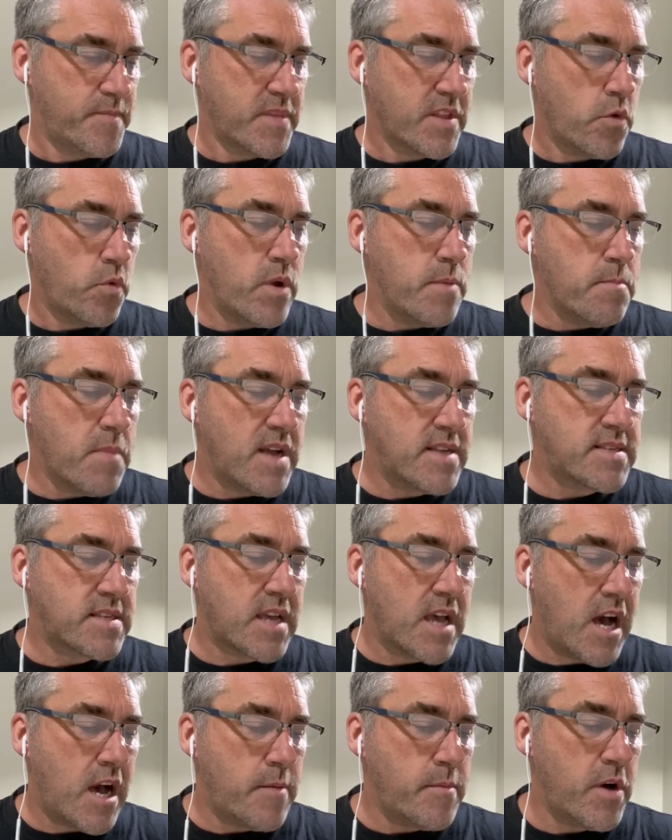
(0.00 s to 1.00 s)
We must
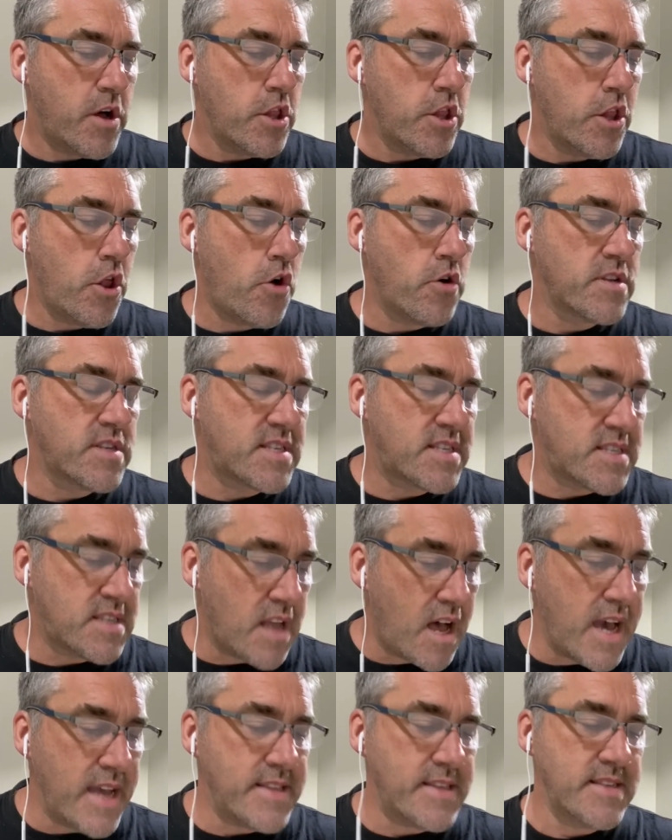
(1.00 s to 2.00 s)
come
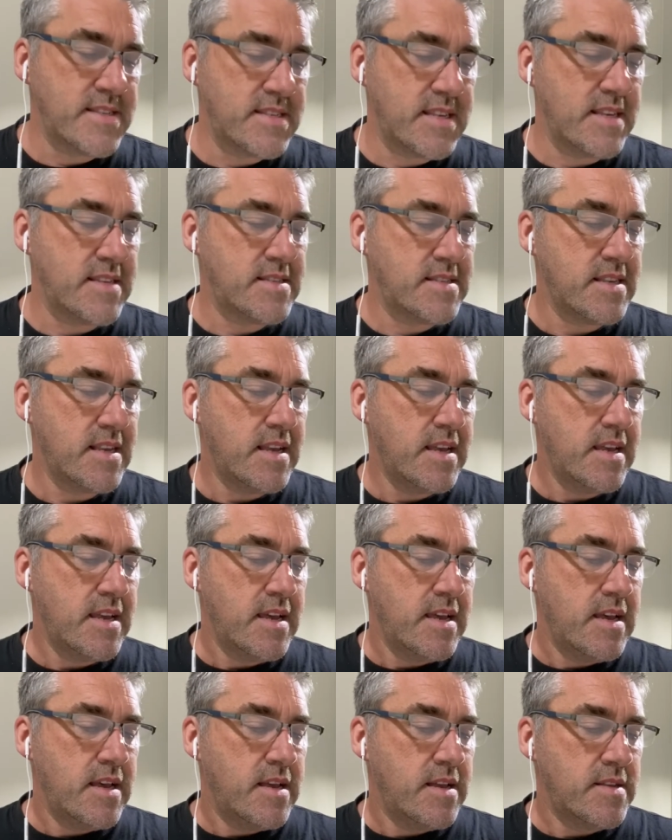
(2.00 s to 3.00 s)
alongside, he says,
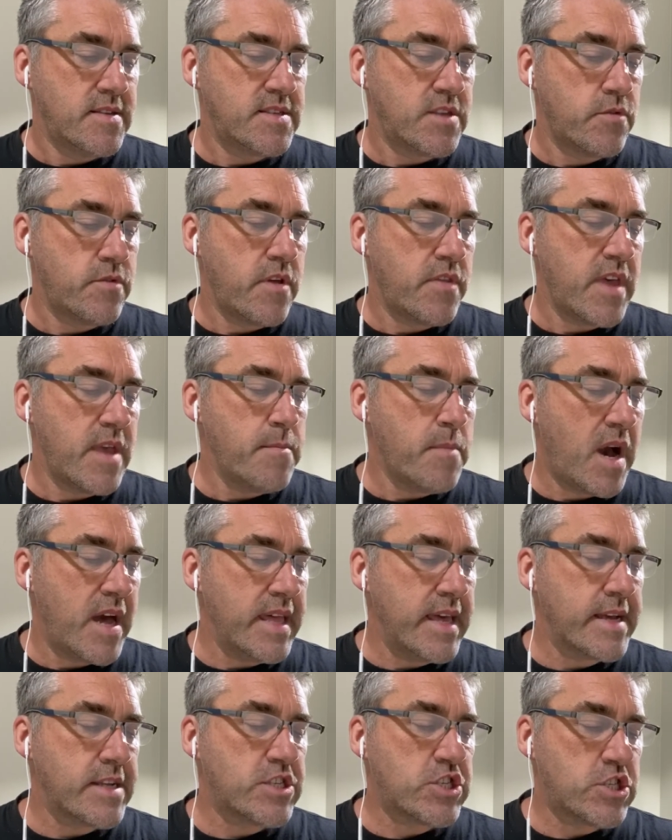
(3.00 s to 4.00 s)
so that they might
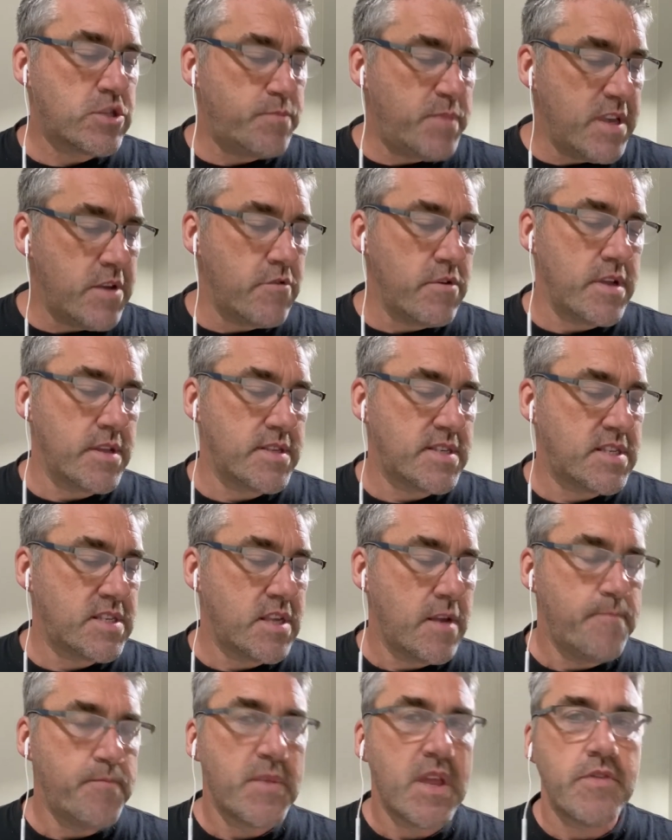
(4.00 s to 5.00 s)
experience
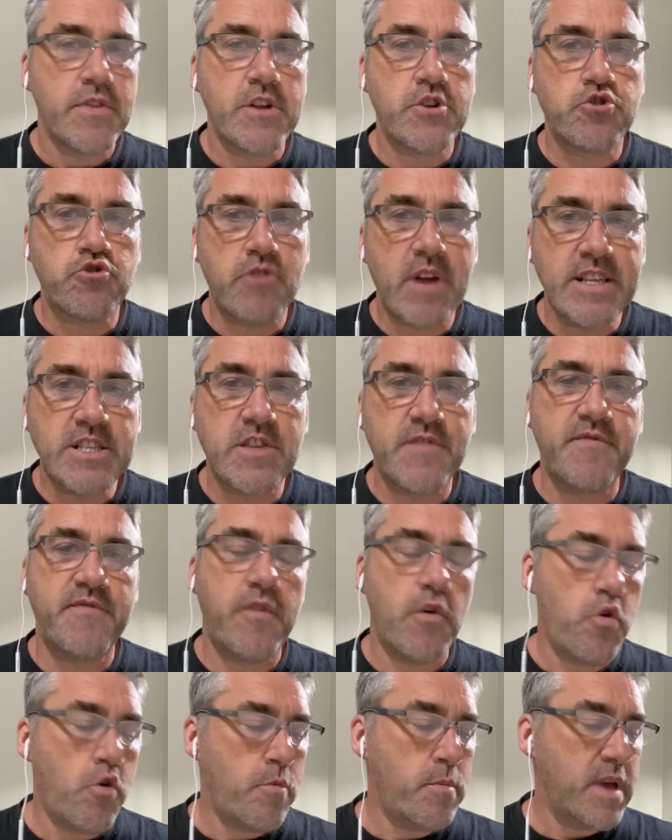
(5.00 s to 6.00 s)
the
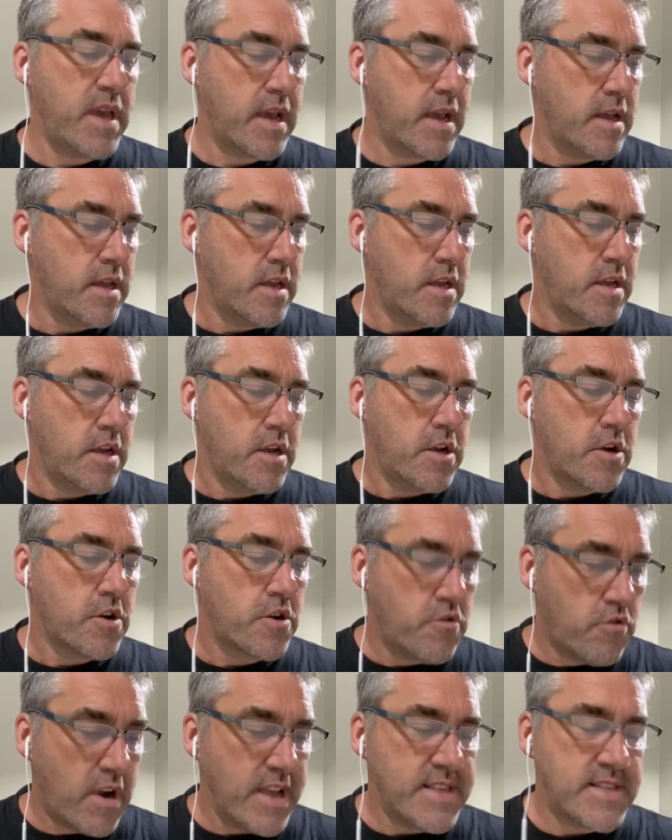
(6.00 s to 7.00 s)
transforming
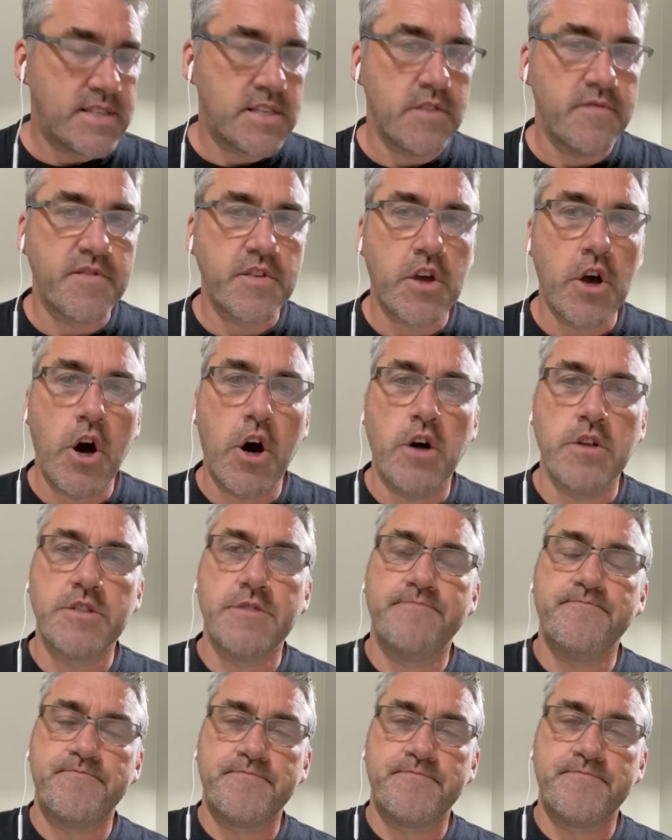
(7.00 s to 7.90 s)
grace of God.